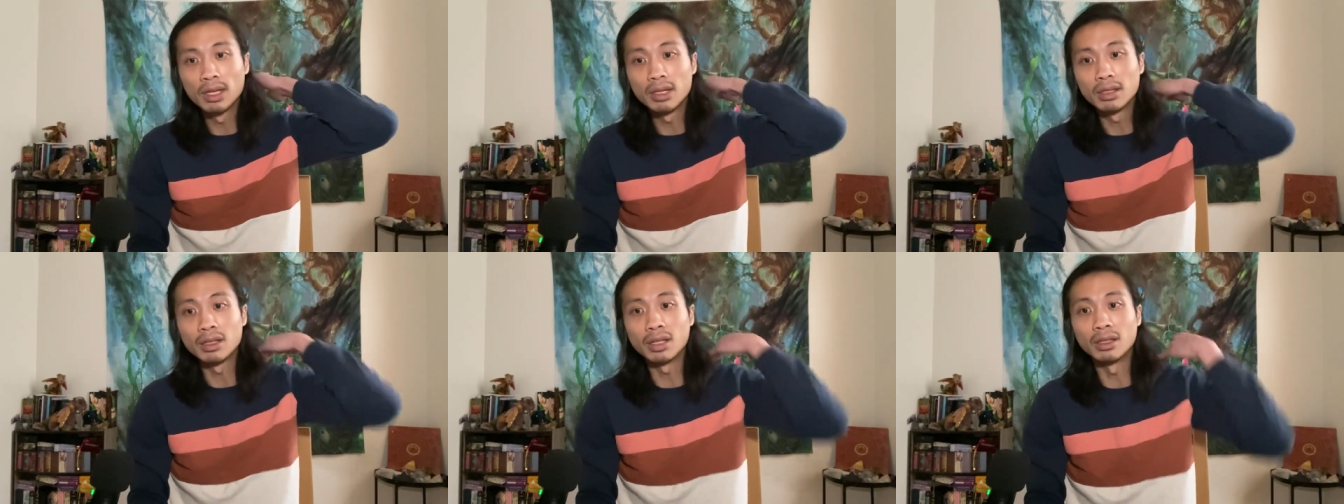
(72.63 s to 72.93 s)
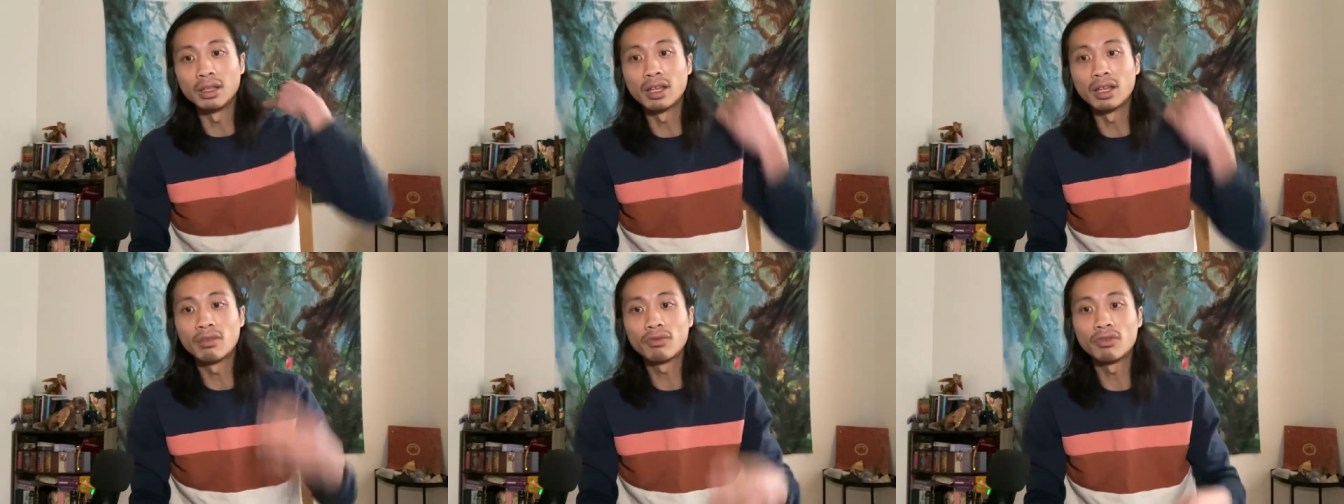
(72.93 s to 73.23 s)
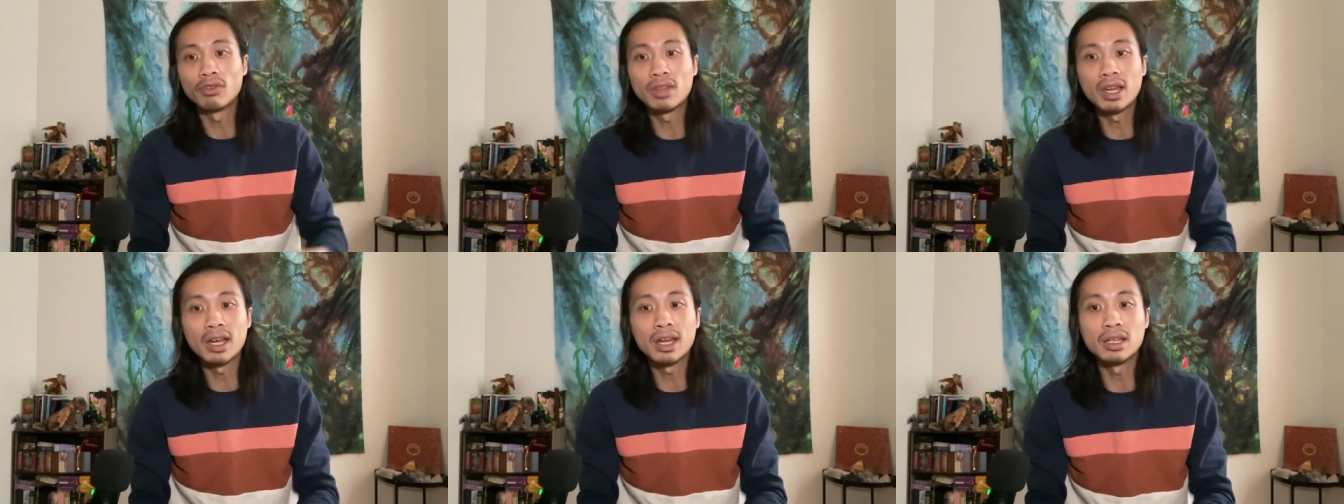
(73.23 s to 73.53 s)
the link
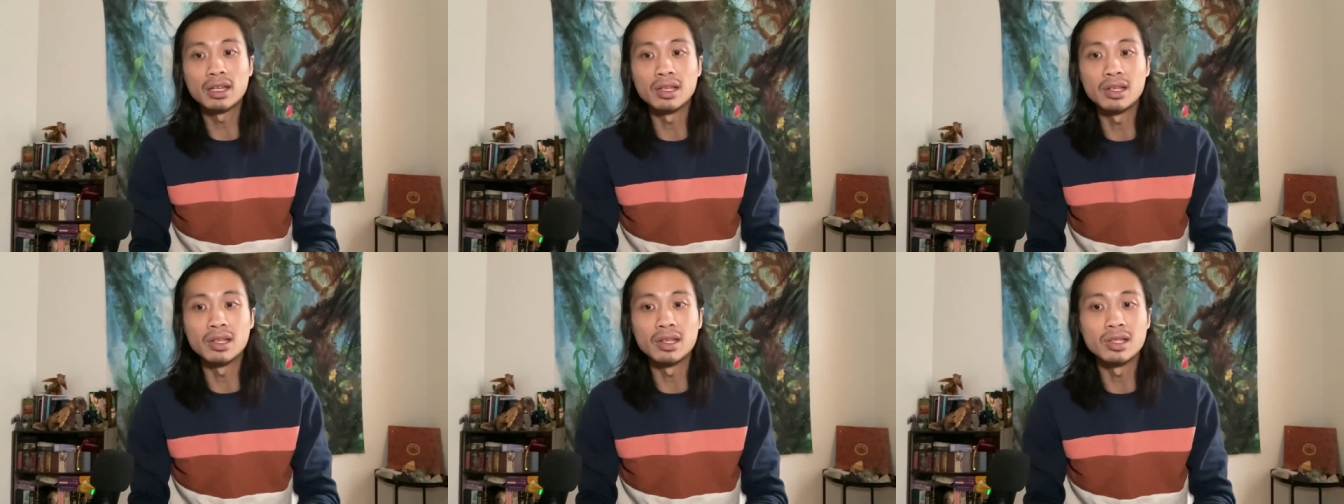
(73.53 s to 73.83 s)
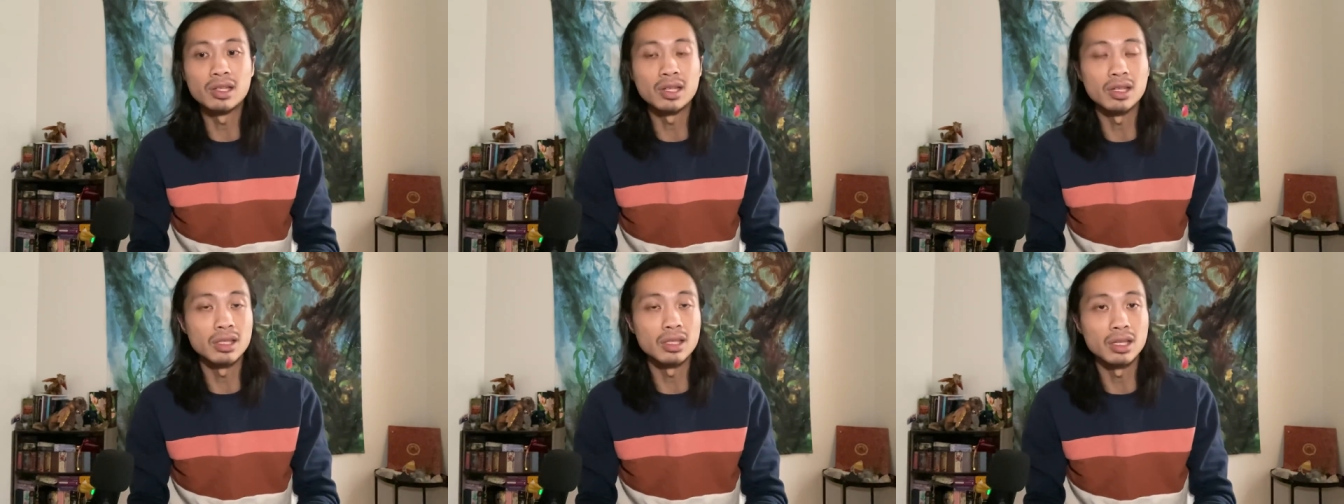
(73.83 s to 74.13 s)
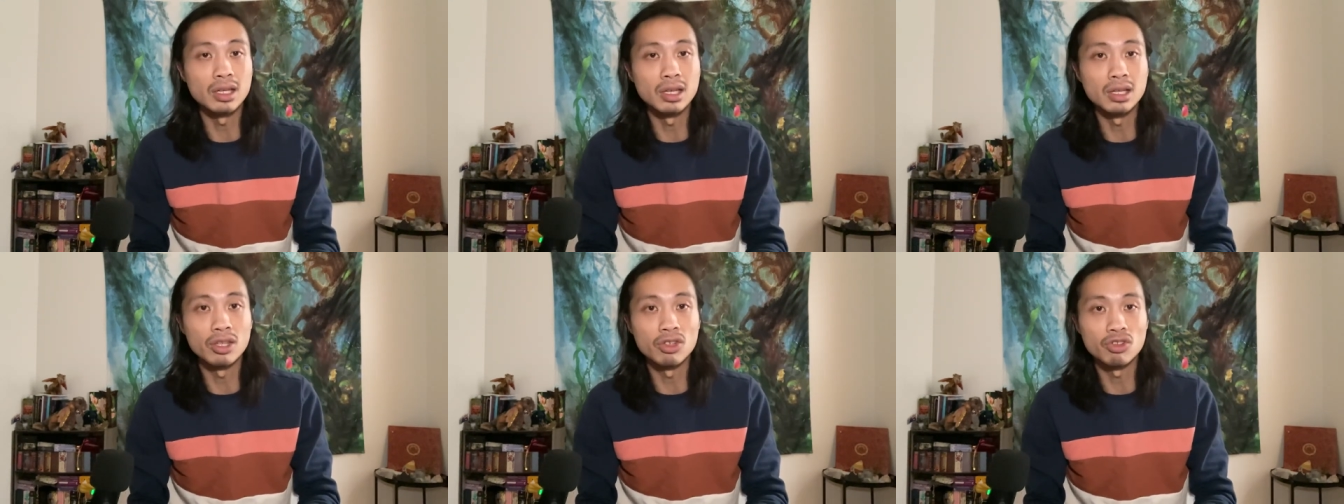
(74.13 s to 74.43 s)
for that is in
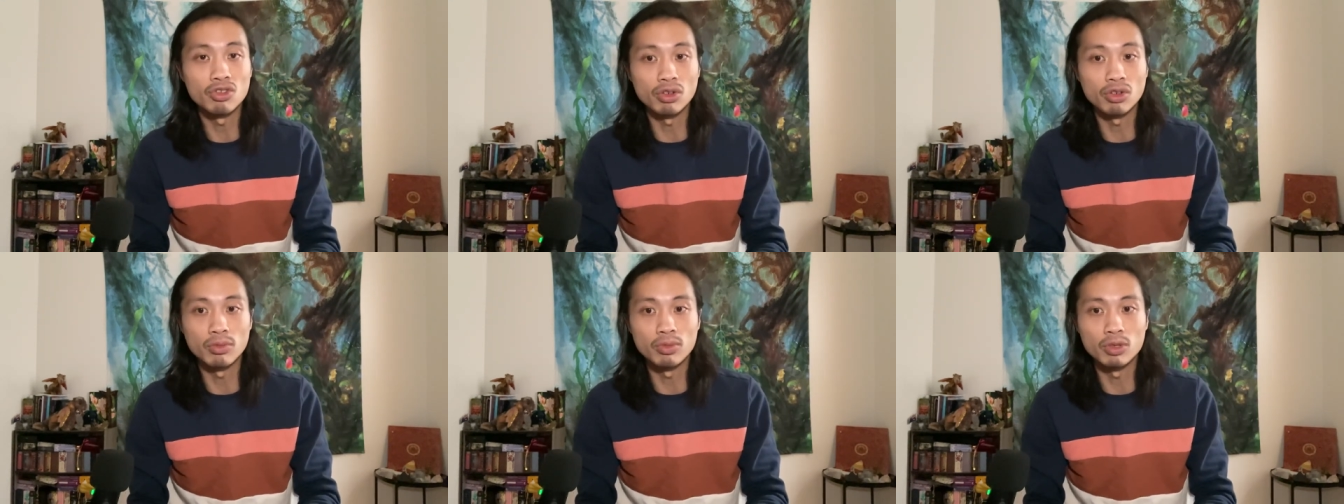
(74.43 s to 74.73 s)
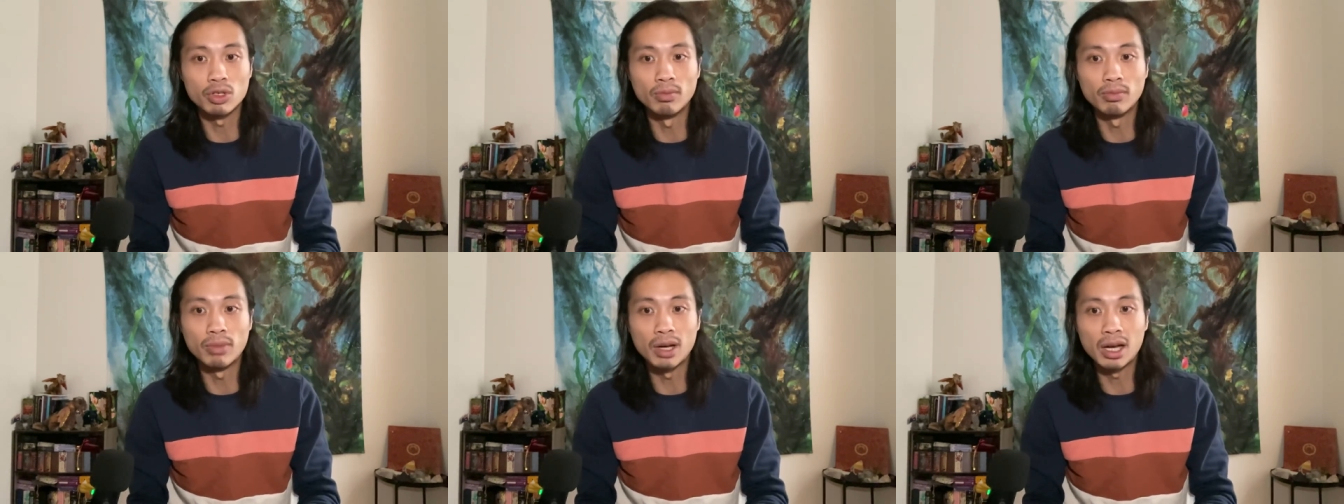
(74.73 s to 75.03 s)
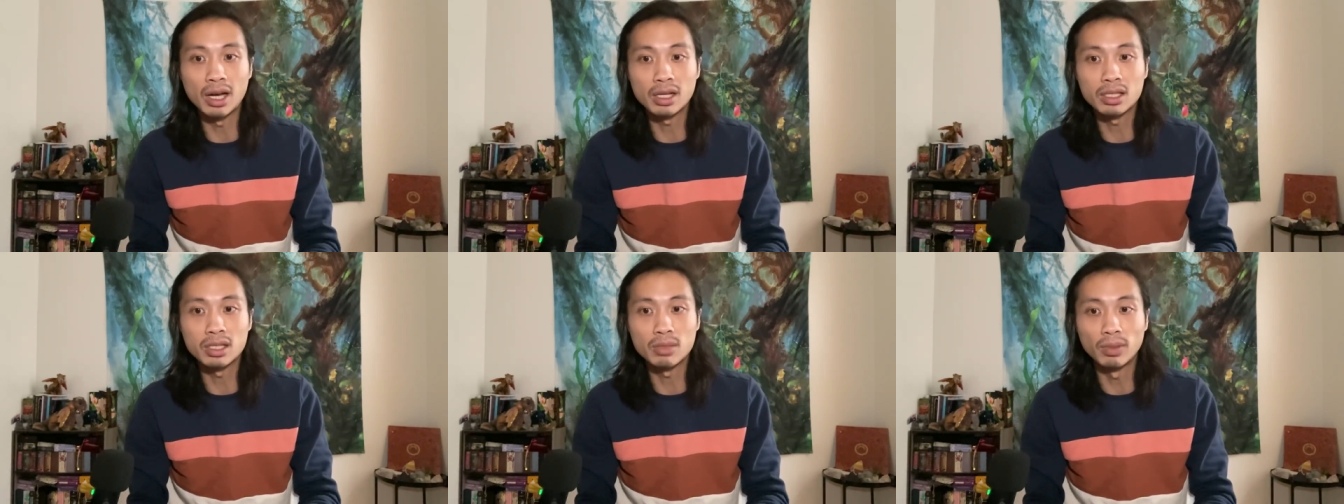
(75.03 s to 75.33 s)
the description
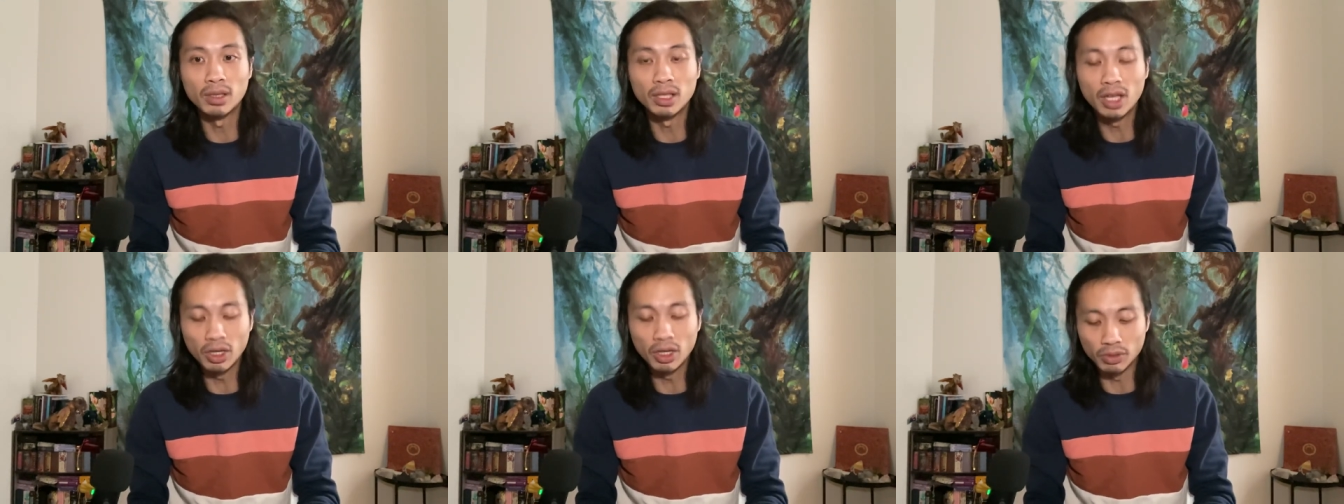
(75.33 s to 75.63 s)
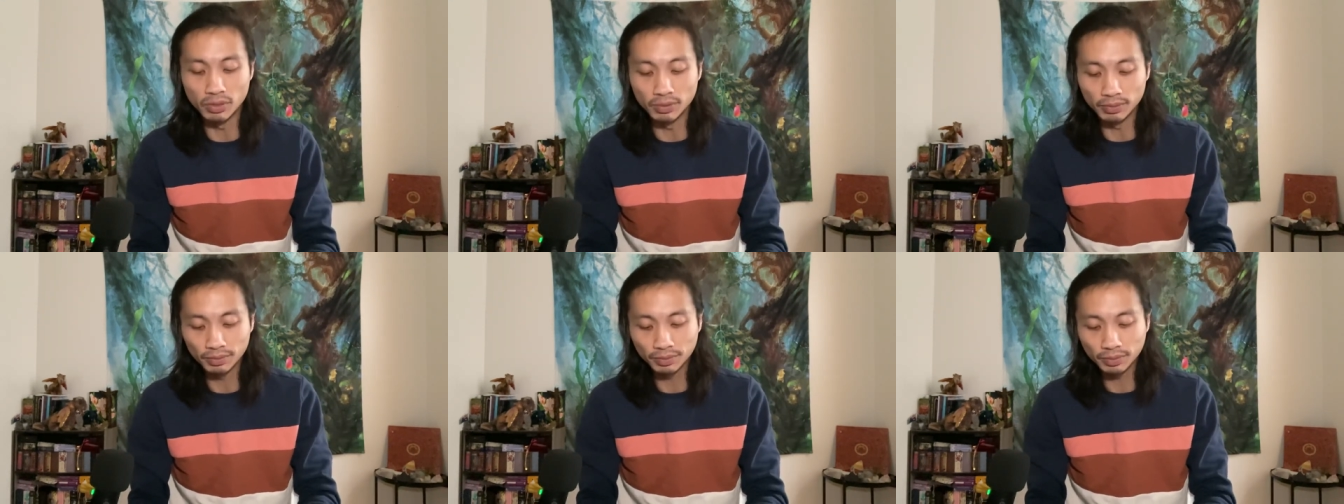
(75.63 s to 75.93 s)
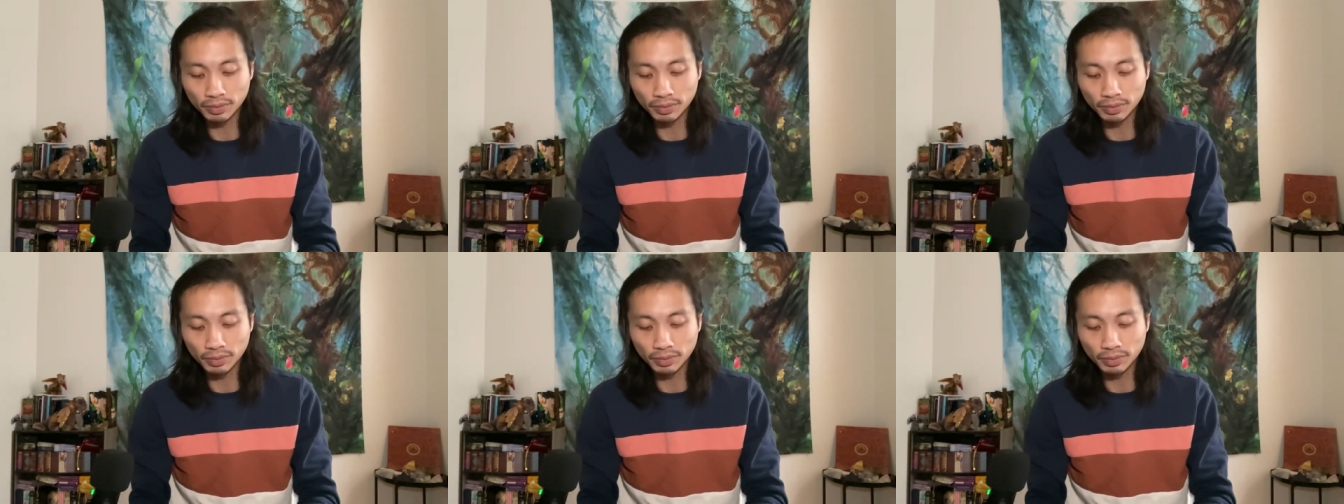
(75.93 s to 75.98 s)
box below.